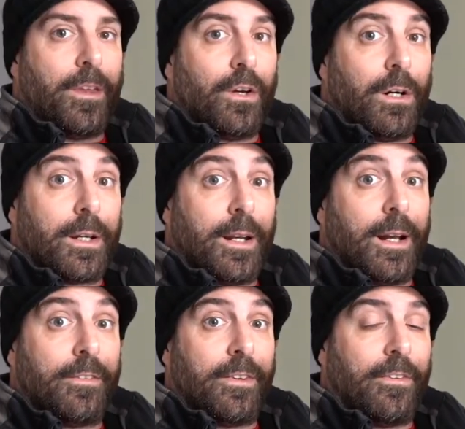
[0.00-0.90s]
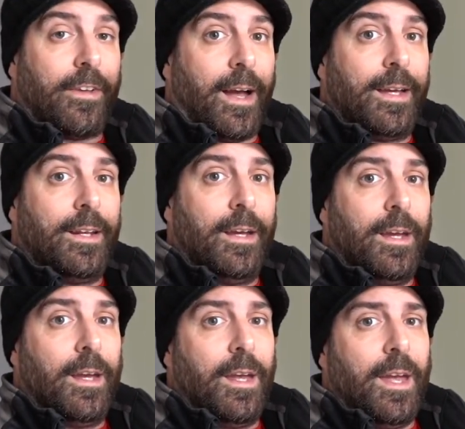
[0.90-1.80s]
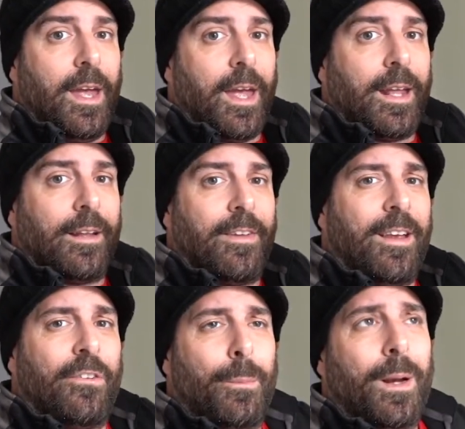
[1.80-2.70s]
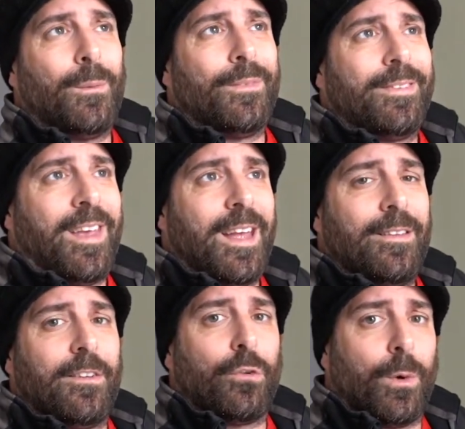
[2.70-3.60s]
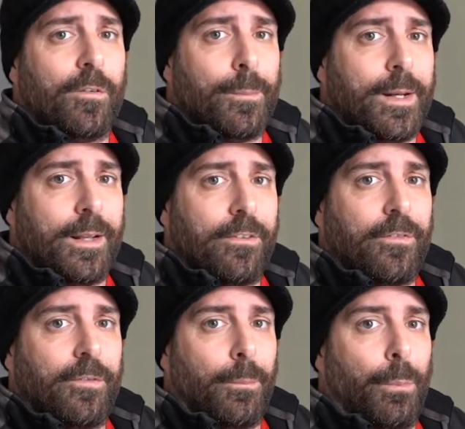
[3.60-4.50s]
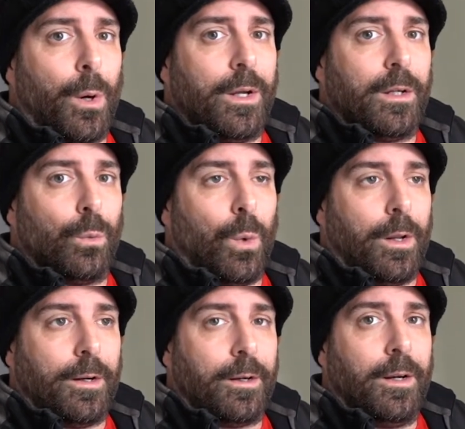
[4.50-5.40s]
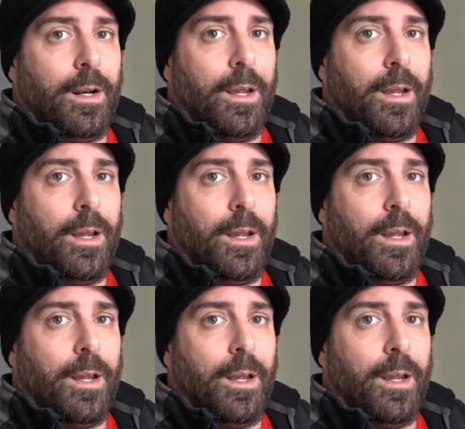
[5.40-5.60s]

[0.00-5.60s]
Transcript: you'll hook it onto the side, and it takes about 10 to 12 minutes for boiling water.